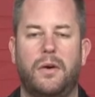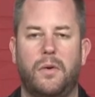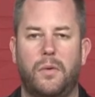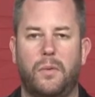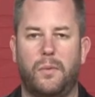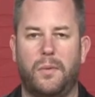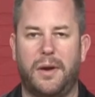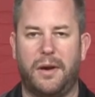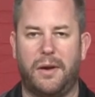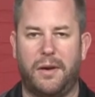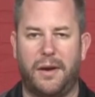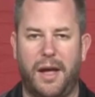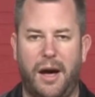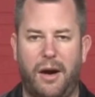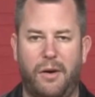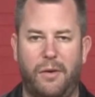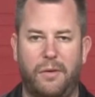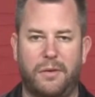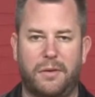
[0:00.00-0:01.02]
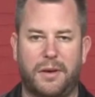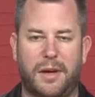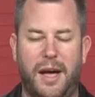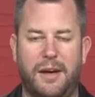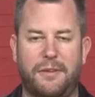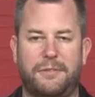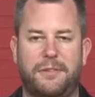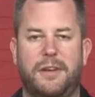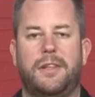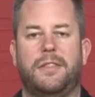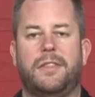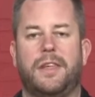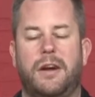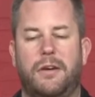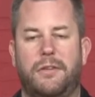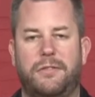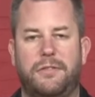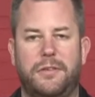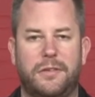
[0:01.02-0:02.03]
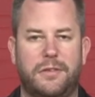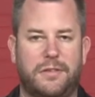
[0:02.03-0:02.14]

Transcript: we are now confident that our fuel